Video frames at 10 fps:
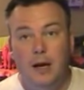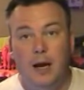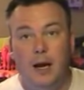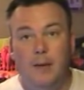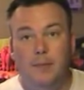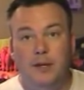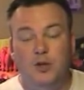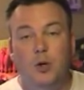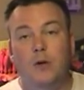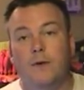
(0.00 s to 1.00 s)
Um, they're
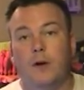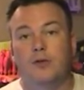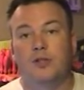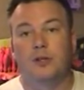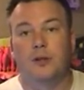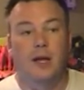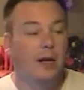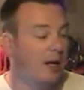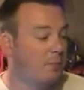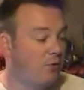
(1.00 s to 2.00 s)
12 volts.
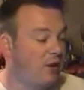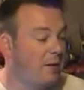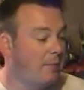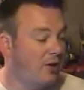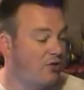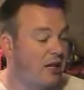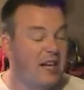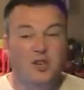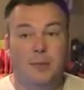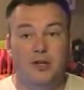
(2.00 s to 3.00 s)
They're like marine battery,
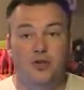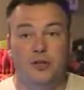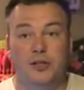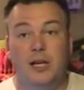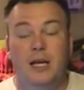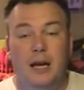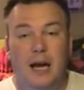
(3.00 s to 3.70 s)
leisure batteries